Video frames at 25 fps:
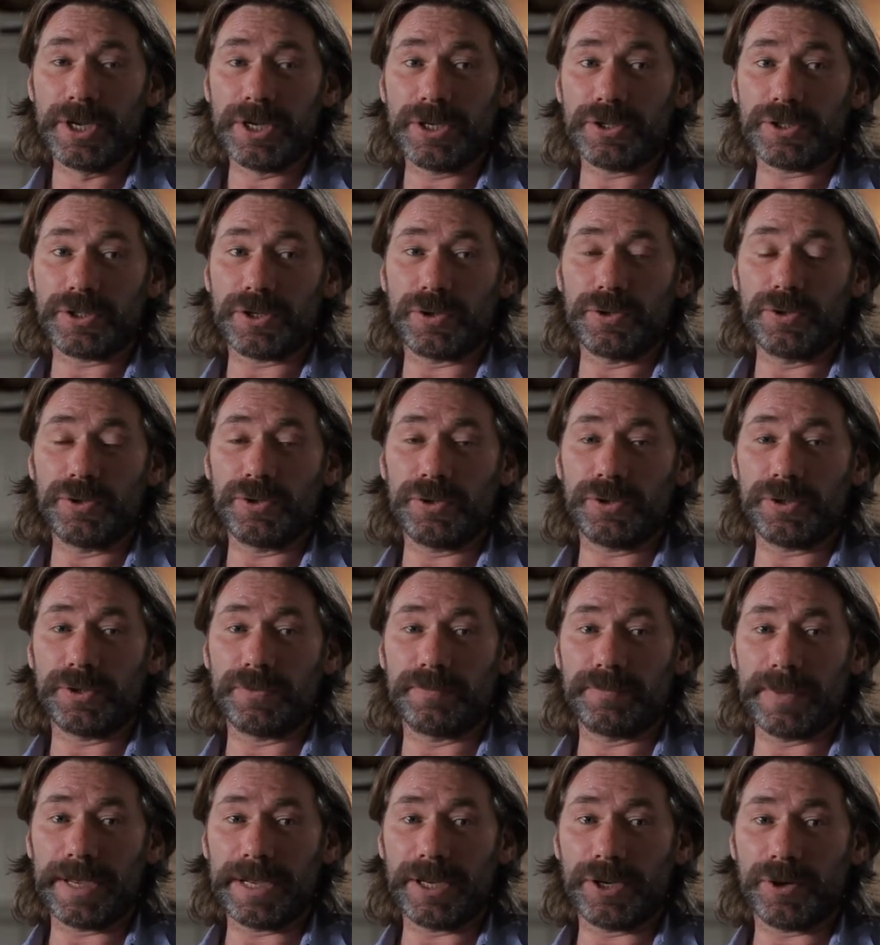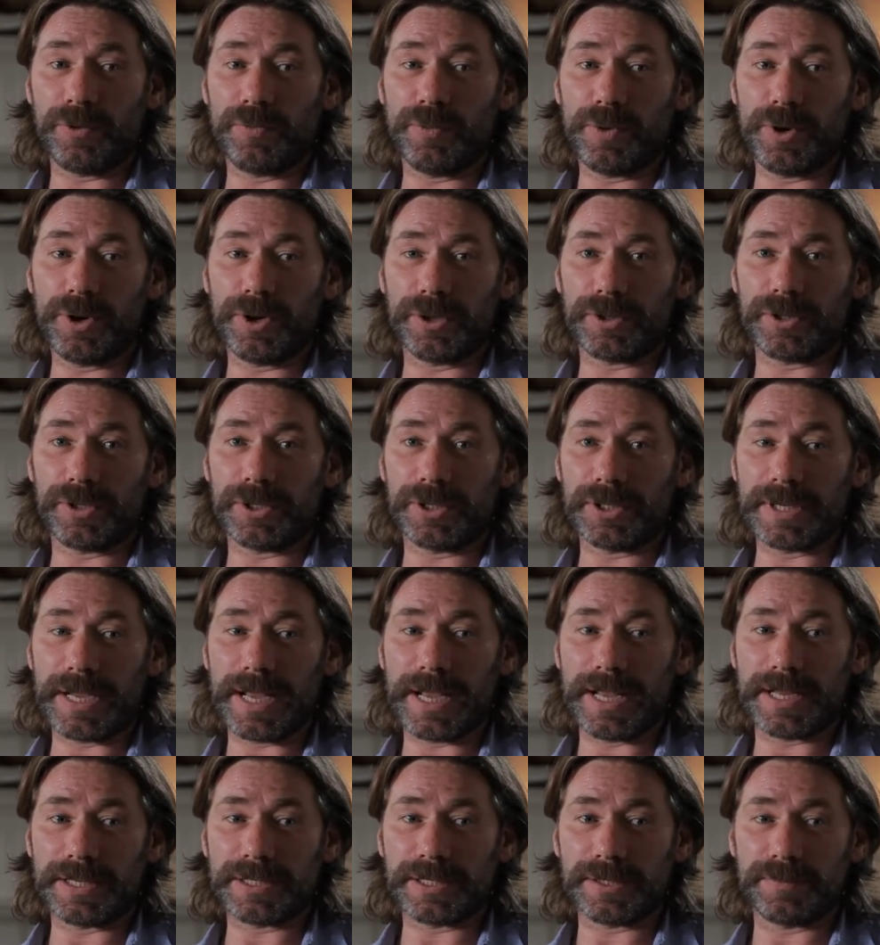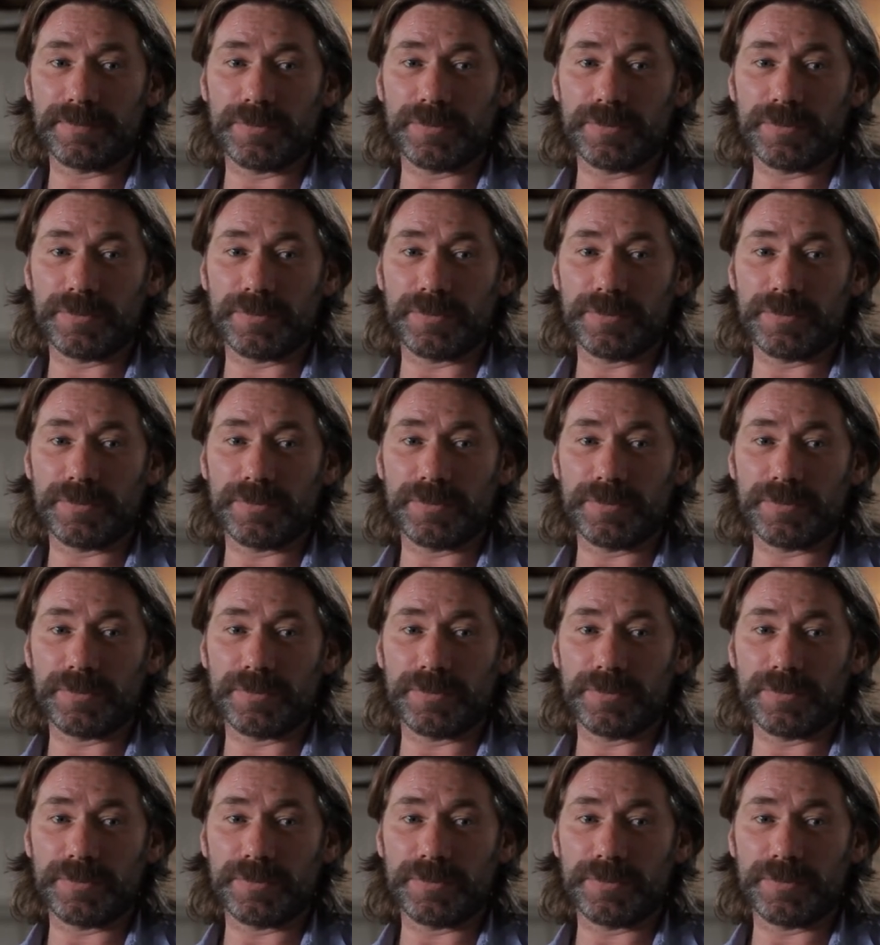So you can make a work that has